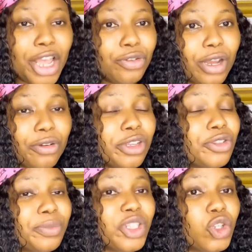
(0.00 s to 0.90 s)
you are going
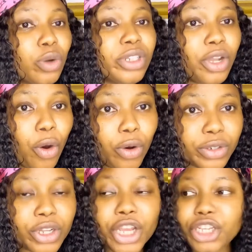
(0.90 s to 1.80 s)
to be turning
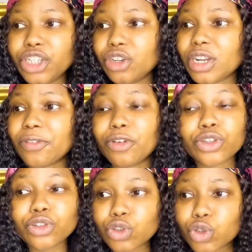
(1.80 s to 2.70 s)
on in order for
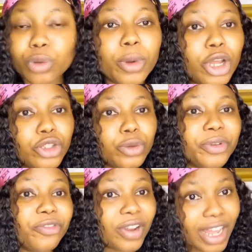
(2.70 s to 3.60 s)
YouTube to be
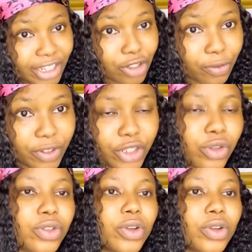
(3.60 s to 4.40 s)
flying your videos.